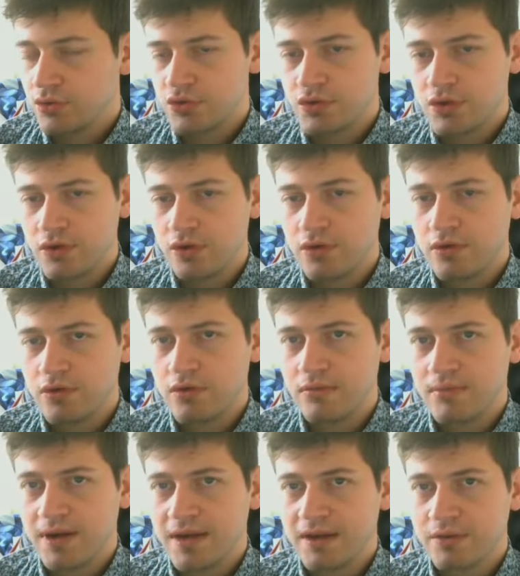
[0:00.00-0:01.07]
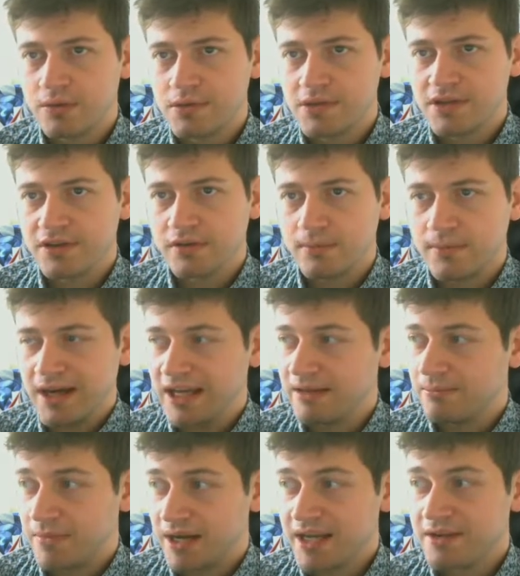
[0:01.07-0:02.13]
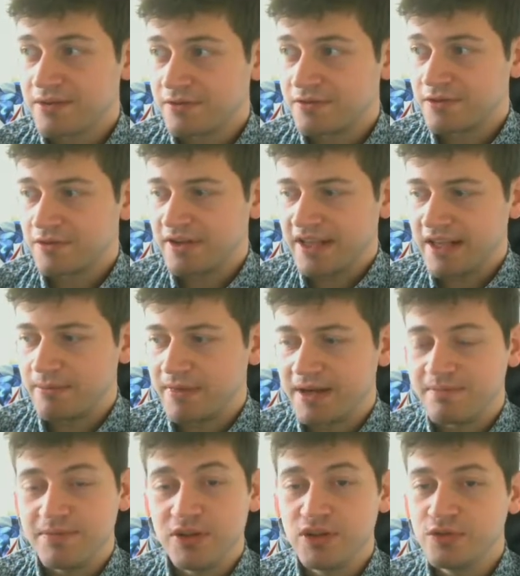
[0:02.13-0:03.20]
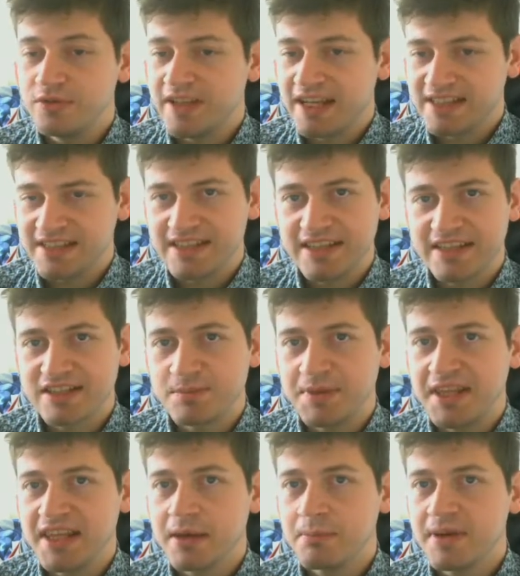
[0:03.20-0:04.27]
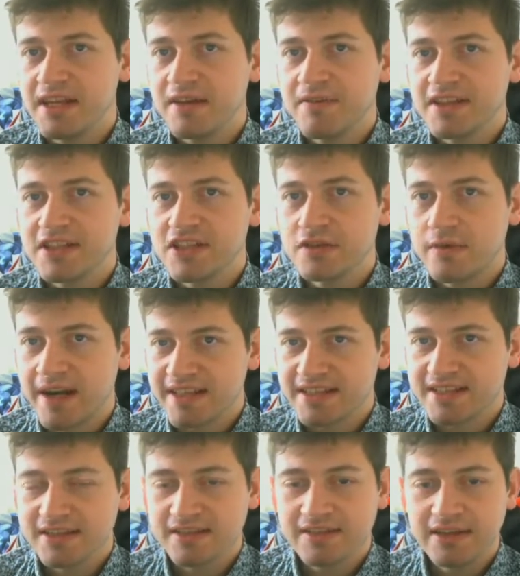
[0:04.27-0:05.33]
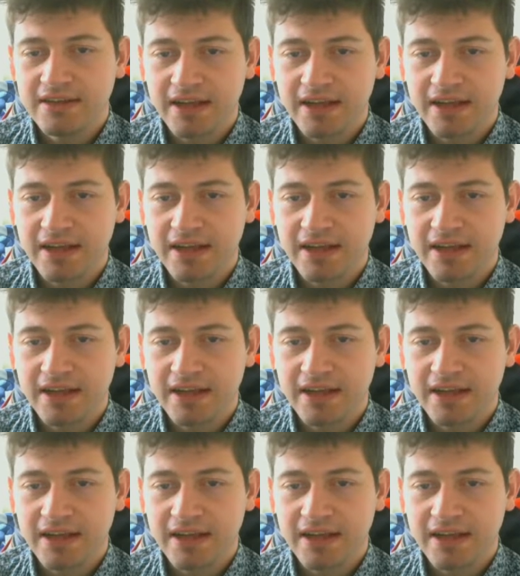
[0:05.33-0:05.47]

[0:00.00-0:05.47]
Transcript: So my audio, my microphone here, my Blue Yeti is being a bit of a twat,